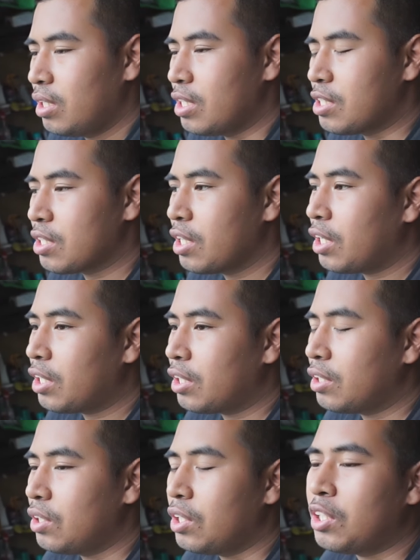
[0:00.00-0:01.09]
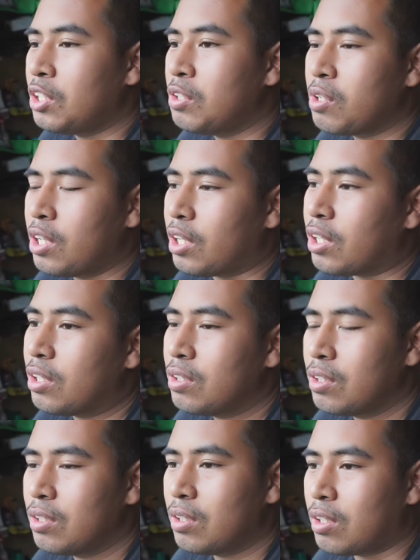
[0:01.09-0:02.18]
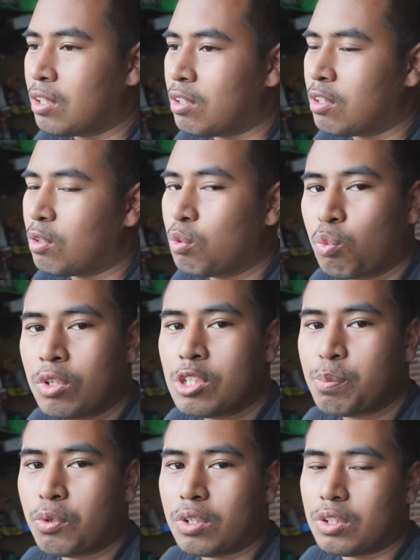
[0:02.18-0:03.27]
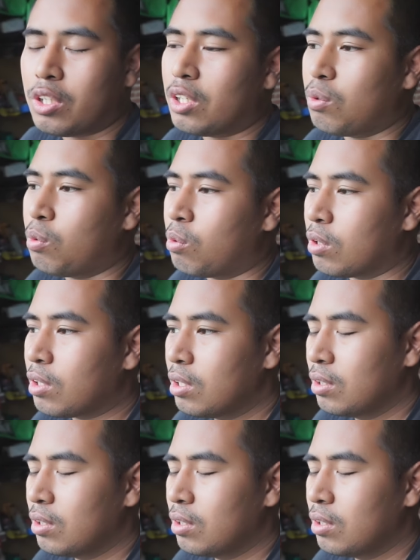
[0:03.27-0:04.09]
It's a guy in the UK, uh, woodsport.org.